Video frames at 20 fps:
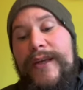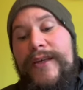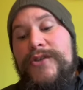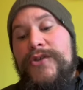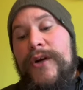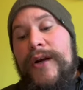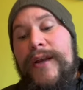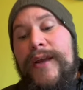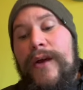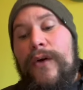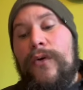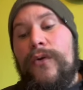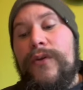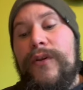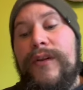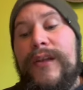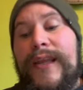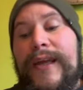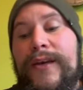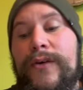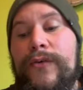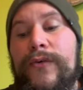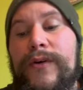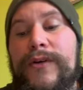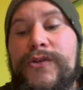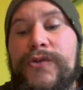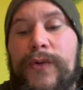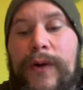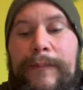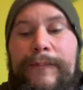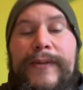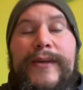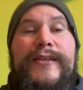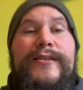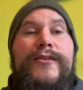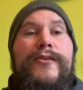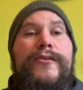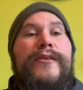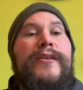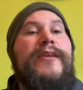He's trying to get hold of Layne Norton's rep
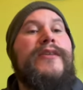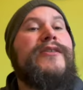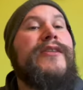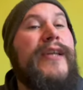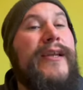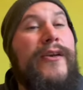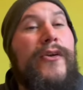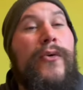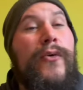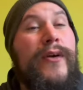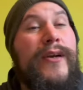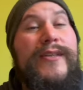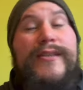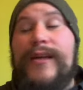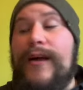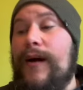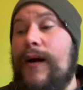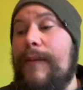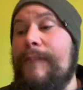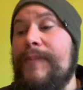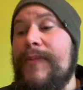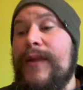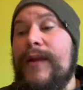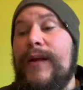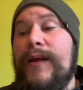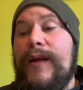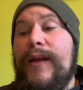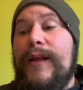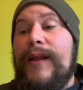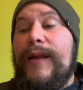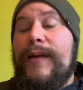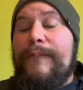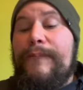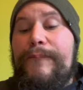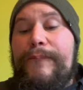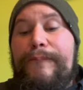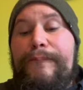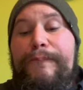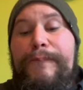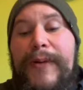piece on this. Layne Norton is a
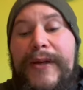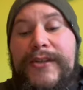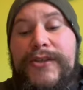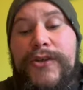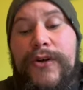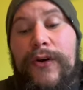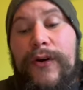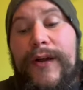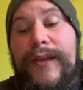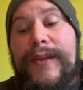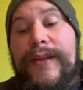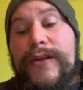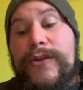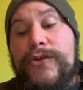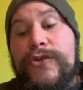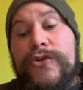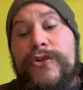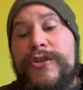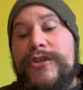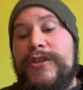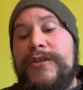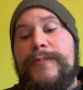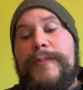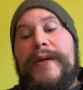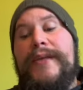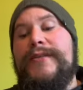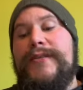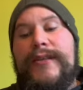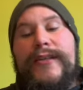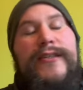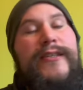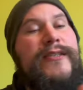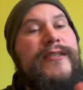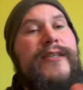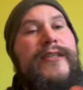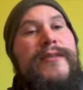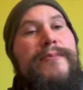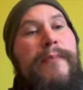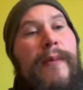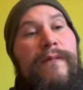big shot in the nutrition space, and he does
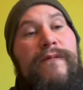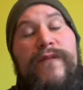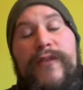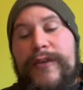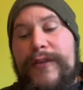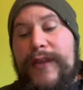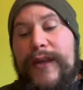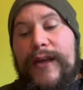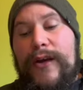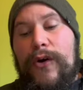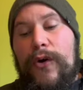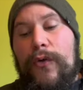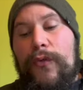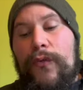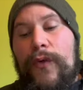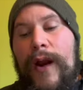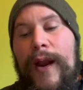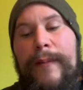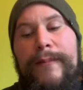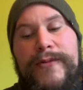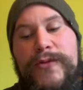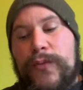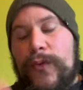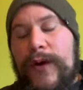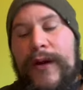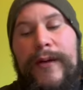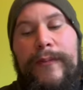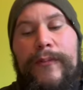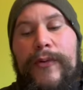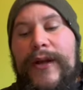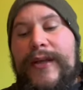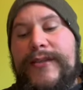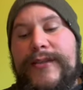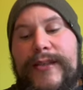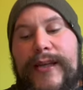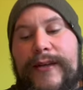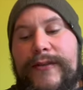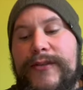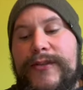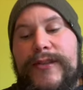this monthly thing called reps where he breaks
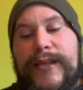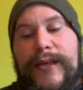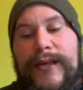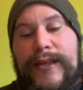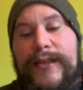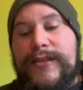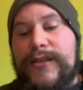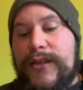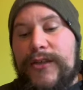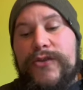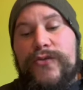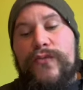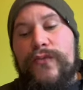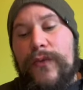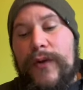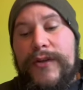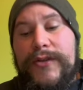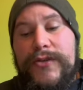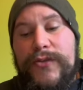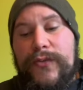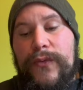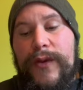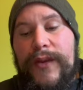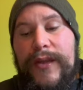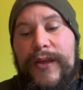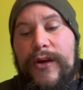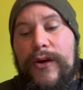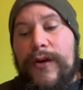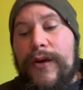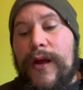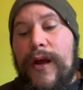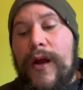down studies. It's really good.